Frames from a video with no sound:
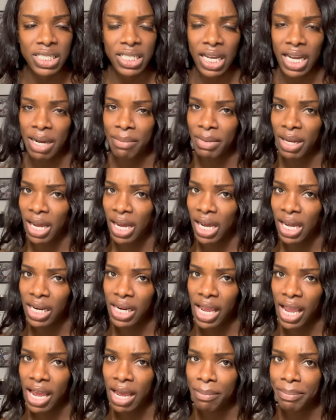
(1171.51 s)
Like I'm not
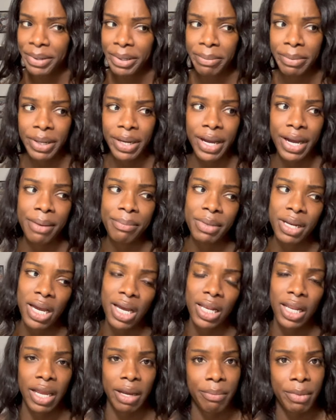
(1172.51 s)
unhappy, but I'm
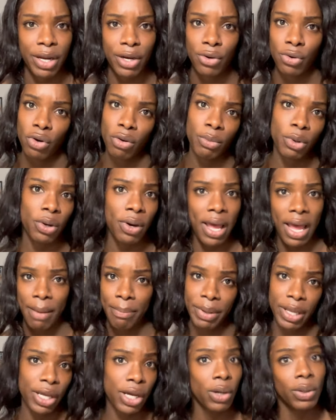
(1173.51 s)
not like my normal
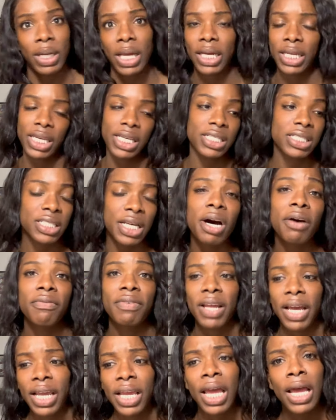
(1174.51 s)
happy go lucky self.
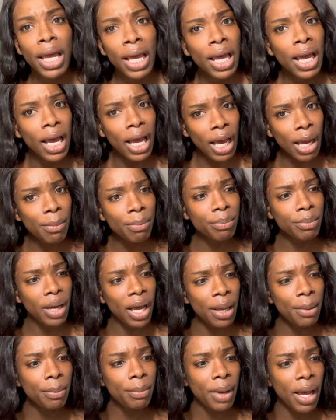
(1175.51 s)
Like I'm
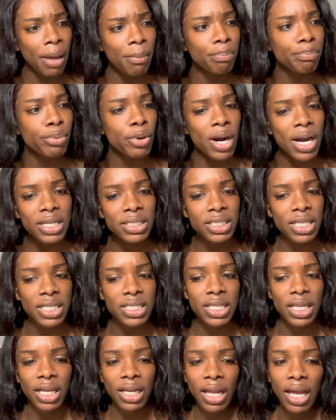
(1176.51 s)
I'm I'm
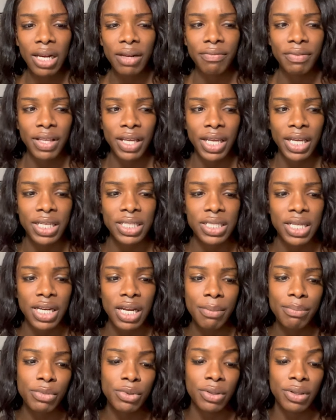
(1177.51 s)
processing a lot of things and
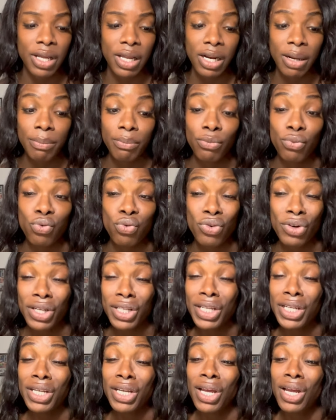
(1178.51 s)
I'm and I'm
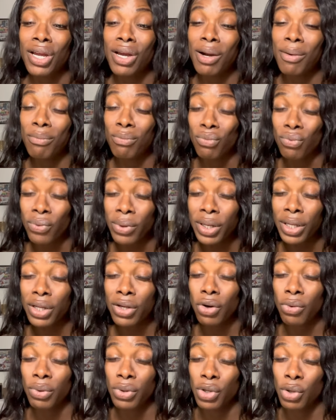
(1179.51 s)
really I'm really
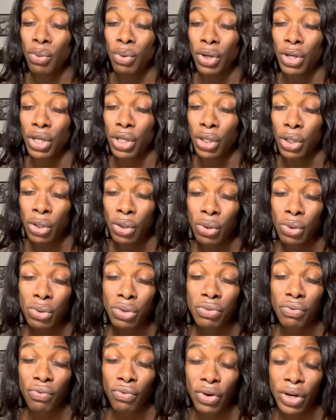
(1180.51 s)
going through a huge
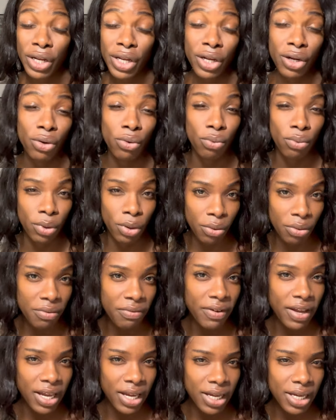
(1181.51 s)
freaking growth
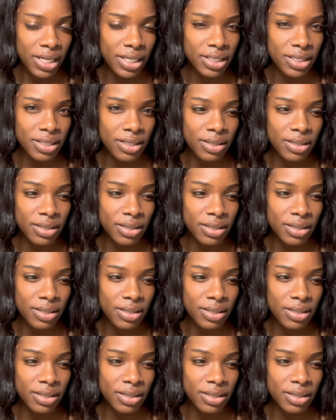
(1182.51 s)
phase.